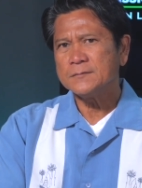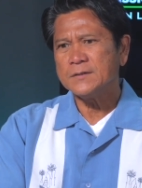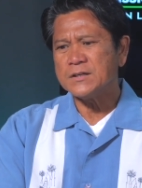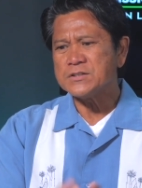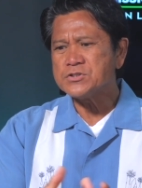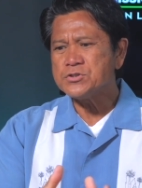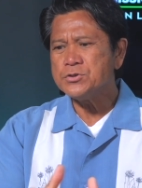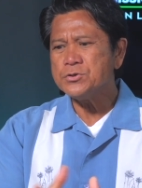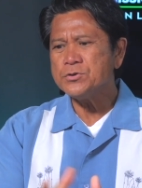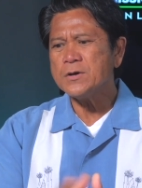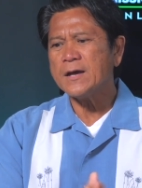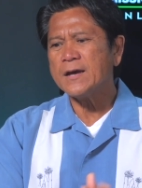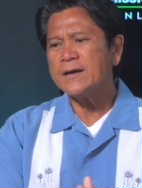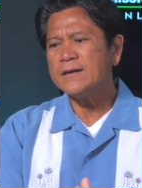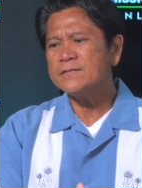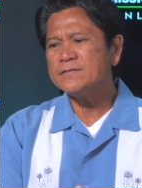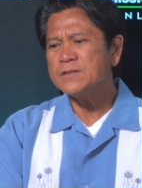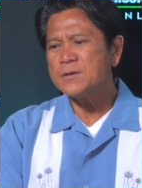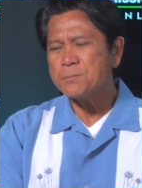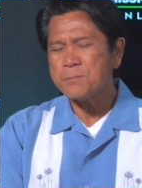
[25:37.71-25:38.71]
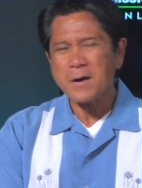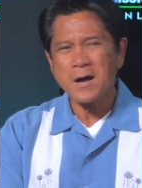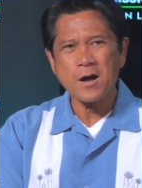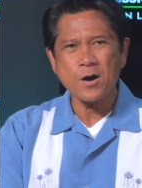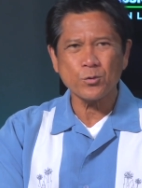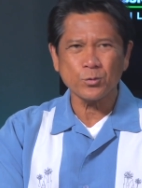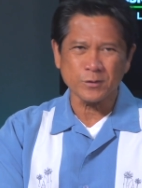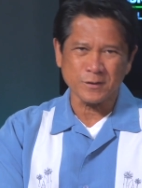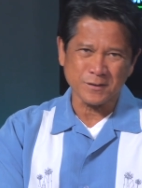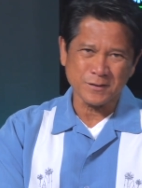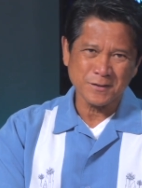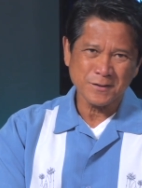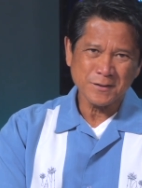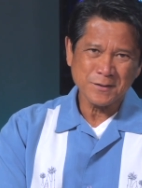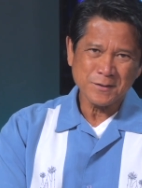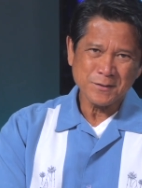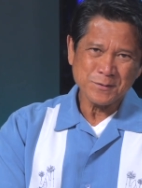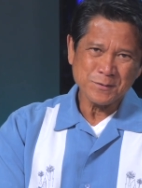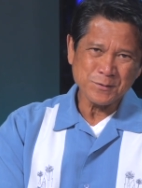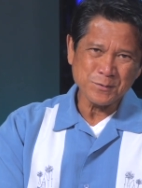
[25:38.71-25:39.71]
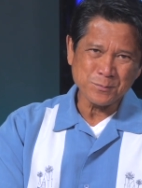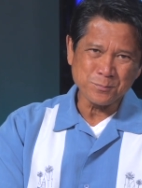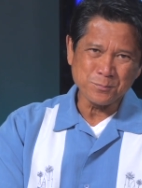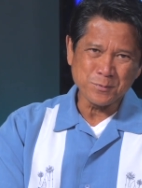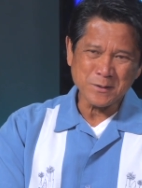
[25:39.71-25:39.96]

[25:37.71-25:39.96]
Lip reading: that you have the power to